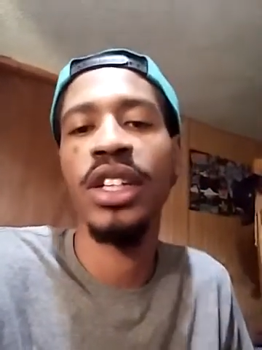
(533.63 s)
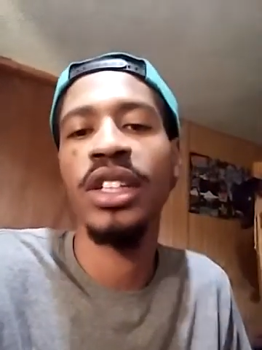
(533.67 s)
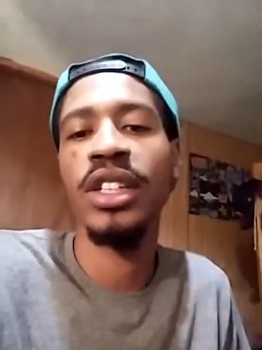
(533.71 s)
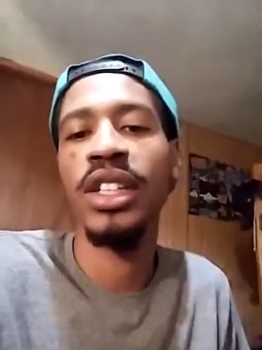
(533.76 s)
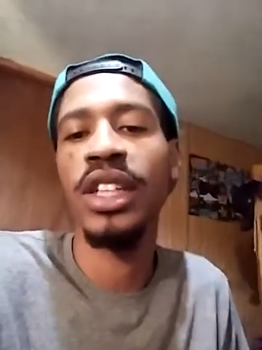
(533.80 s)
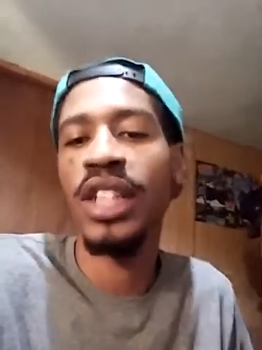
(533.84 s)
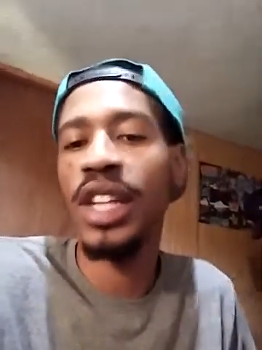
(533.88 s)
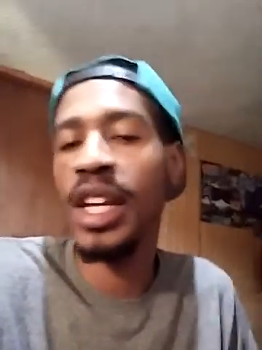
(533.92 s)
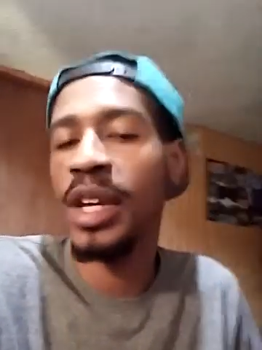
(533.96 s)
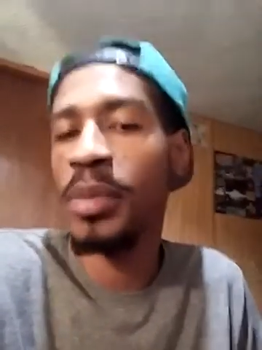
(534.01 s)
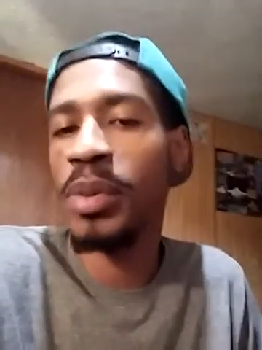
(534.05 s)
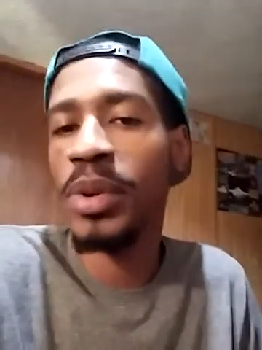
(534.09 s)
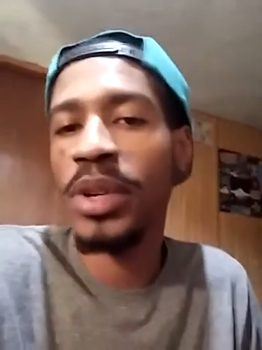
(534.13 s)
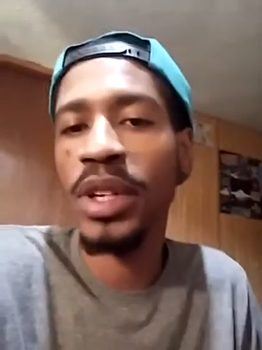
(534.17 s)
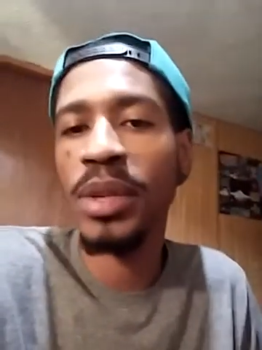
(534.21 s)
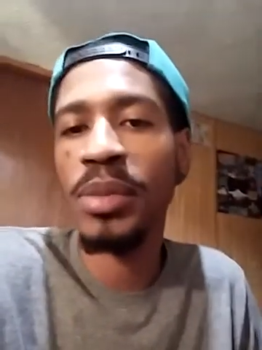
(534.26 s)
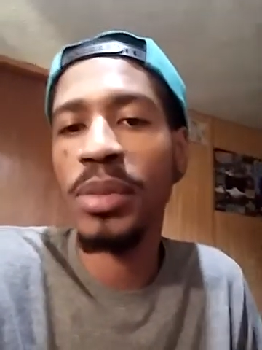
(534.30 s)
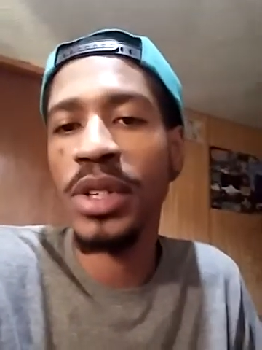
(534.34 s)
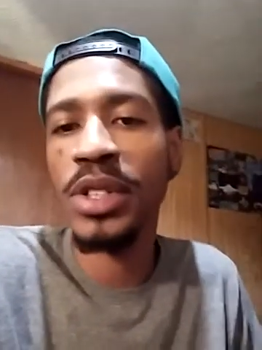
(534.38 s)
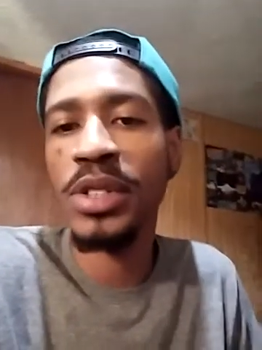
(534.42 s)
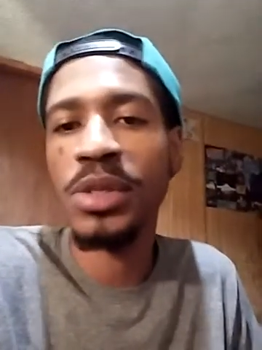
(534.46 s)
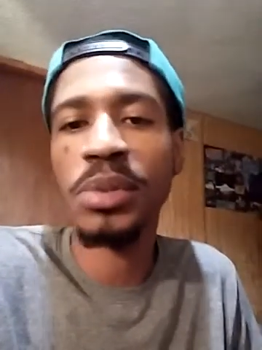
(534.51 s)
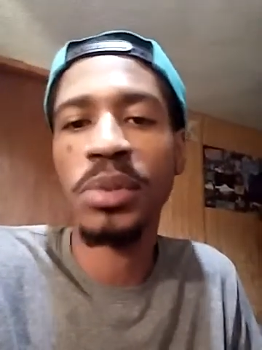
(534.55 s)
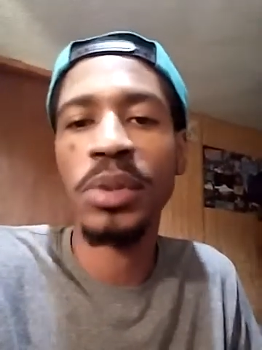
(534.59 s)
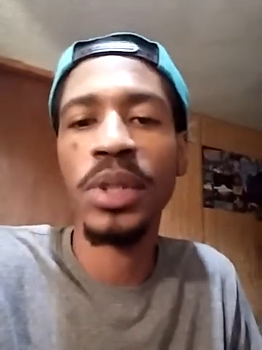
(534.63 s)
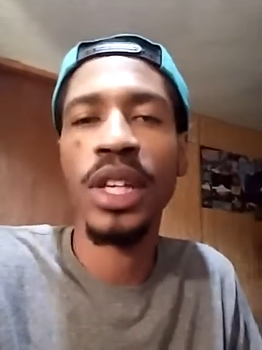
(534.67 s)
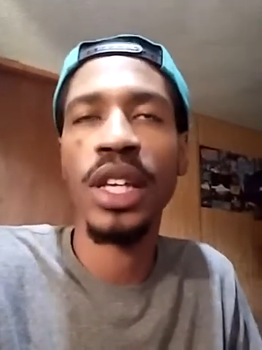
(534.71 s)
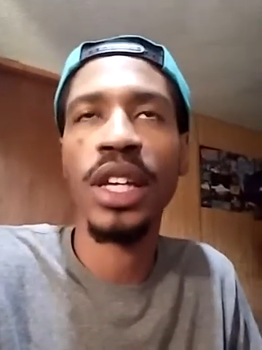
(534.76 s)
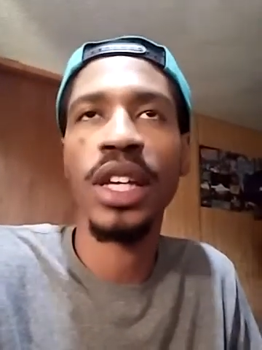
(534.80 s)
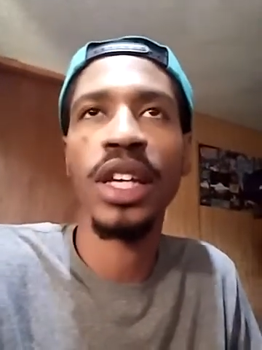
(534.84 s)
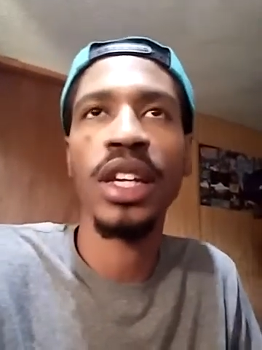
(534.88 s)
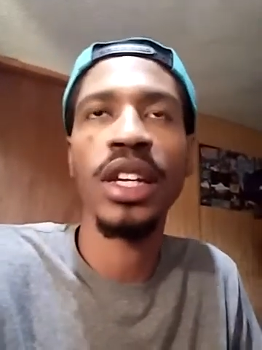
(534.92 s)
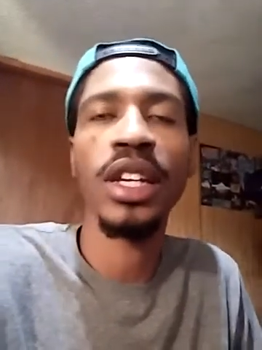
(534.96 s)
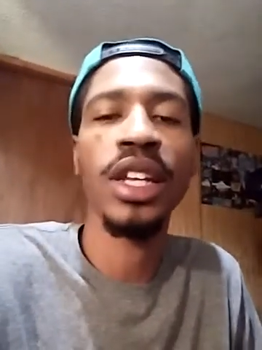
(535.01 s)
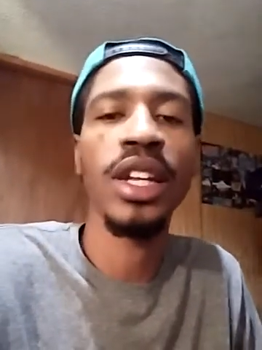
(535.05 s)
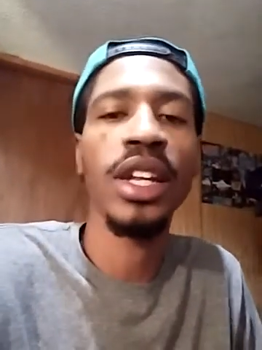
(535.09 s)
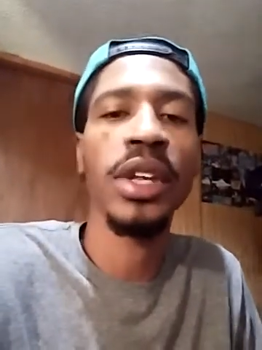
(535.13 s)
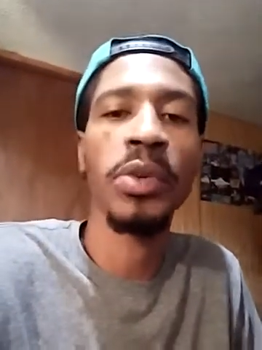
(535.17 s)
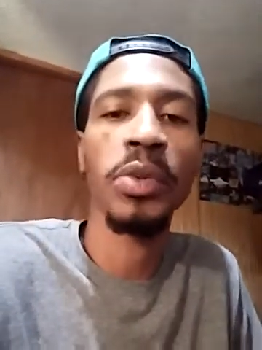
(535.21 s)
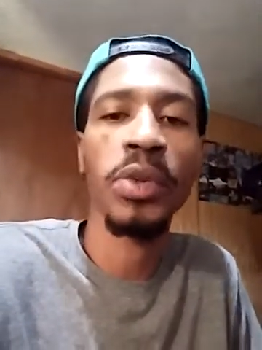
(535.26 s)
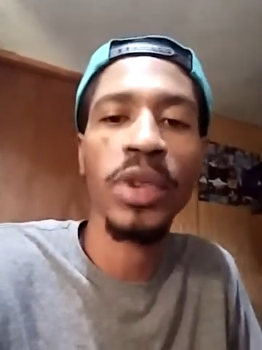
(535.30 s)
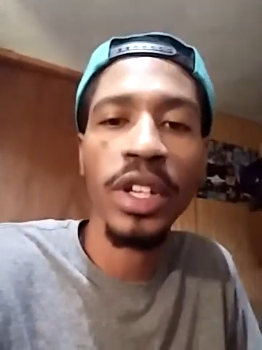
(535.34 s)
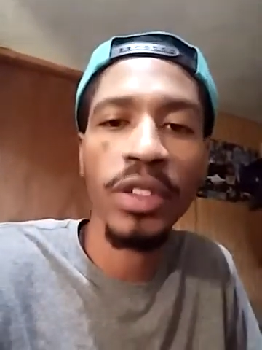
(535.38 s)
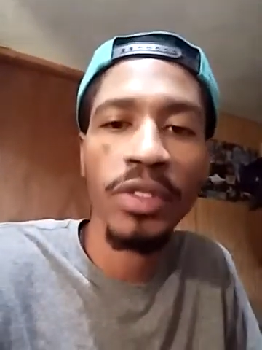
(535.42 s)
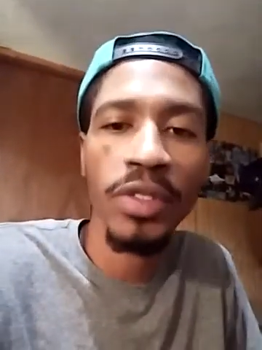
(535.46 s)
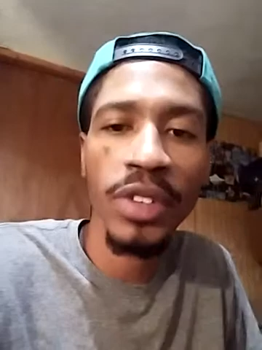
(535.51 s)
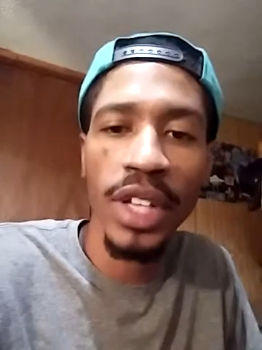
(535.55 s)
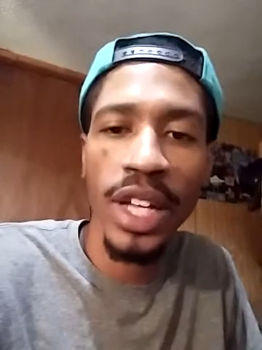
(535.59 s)
Then they pretty much win. And then
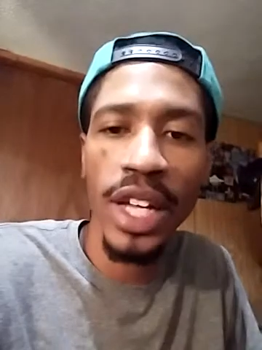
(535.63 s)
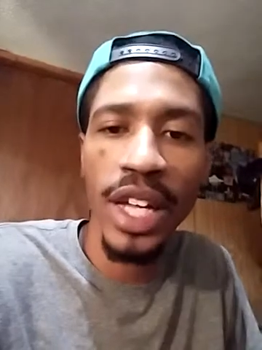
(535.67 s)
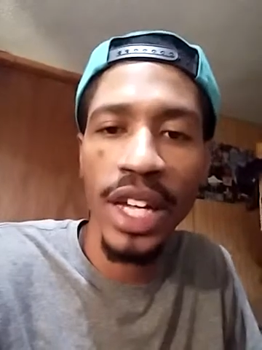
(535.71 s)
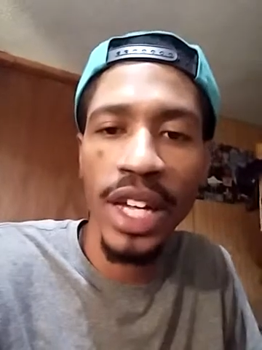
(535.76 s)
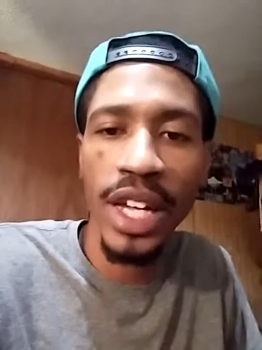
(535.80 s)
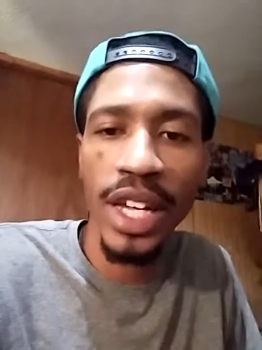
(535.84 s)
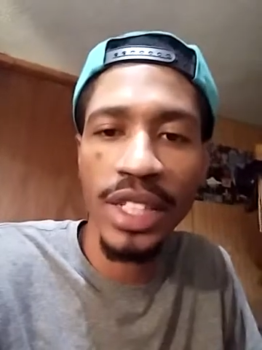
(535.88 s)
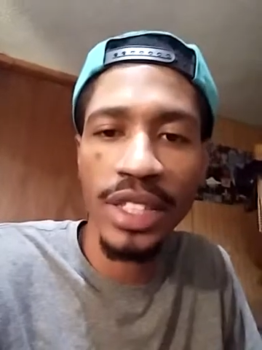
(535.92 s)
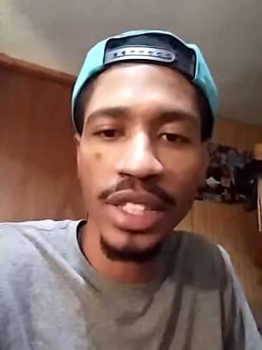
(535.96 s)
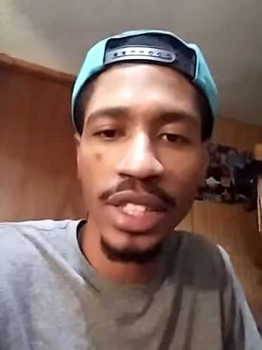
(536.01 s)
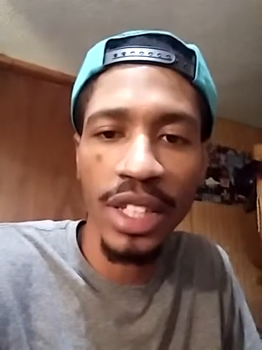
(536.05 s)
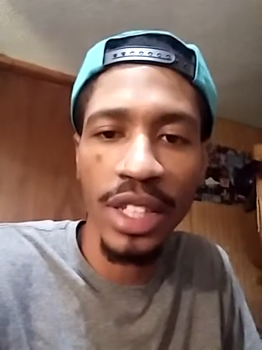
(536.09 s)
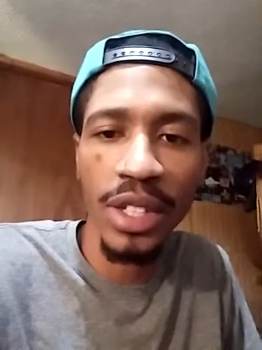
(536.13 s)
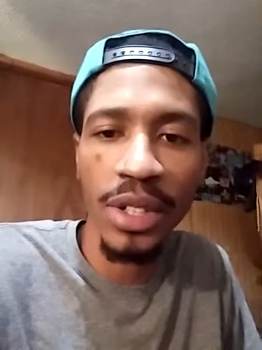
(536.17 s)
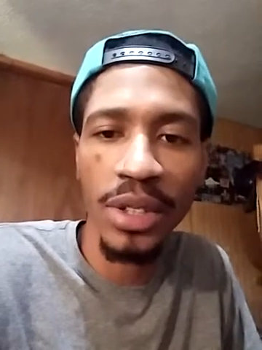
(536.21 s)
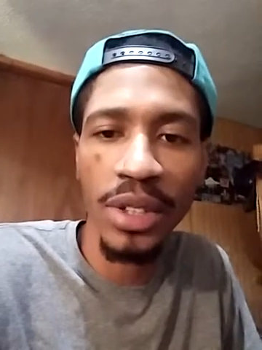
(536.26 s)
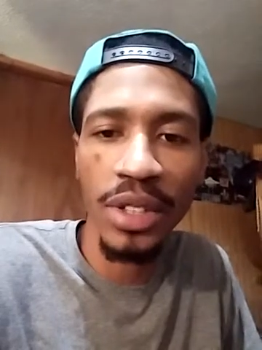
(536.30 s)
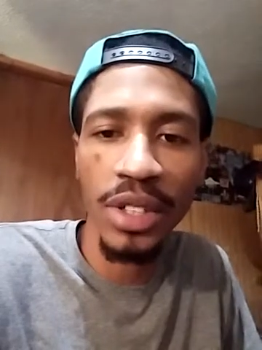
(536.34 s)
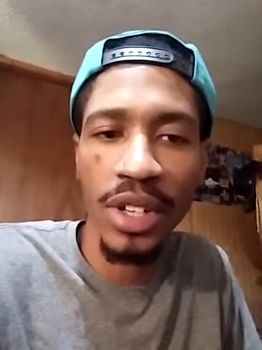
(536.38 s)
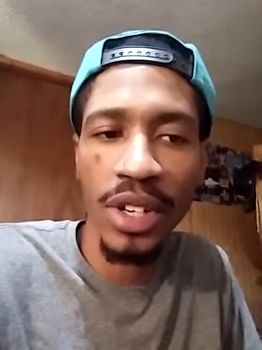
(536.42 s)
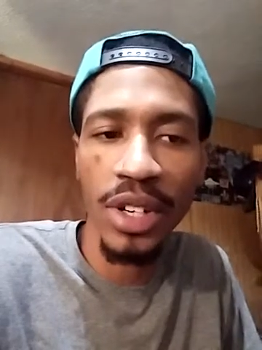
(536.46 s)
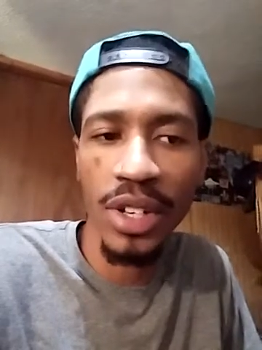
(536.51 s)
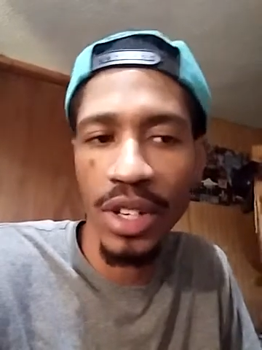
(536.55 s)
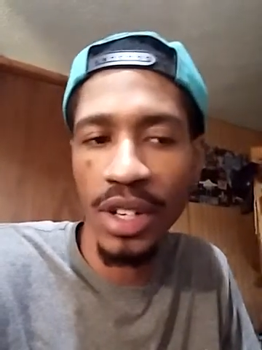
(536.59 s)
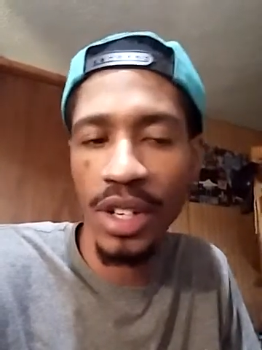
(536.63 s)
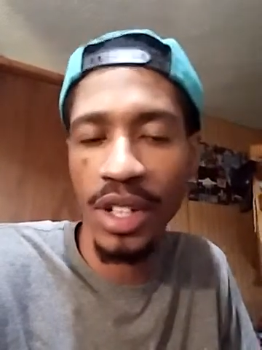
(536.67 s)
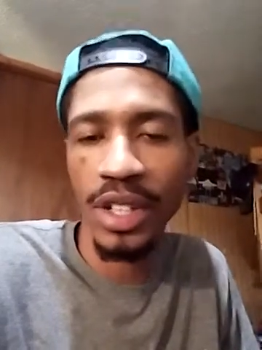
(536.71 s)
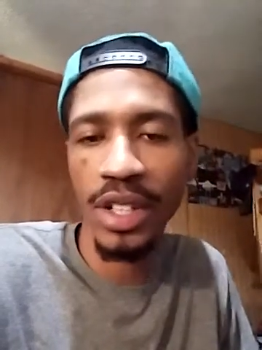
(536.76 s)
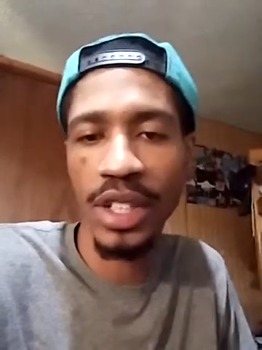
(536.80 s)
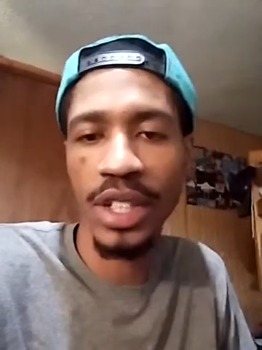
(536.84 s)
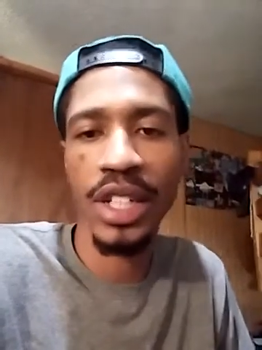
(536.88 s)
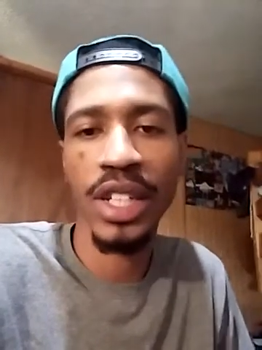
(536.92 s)
Rick Flag has to kill her heart.